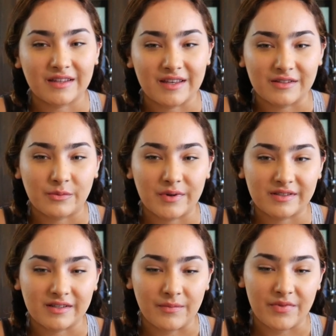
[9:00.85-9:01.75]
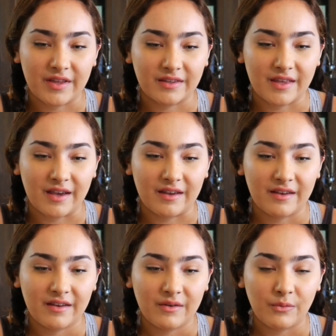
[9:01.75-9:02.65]
this was something that
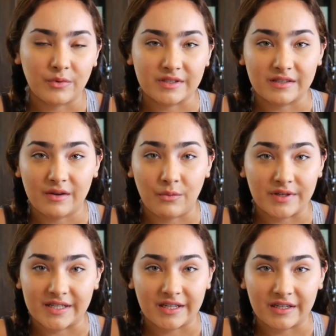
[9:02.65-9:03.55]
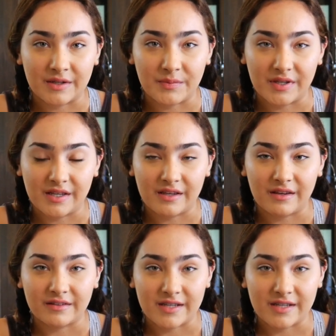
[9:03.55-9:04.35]
wasn't gonna be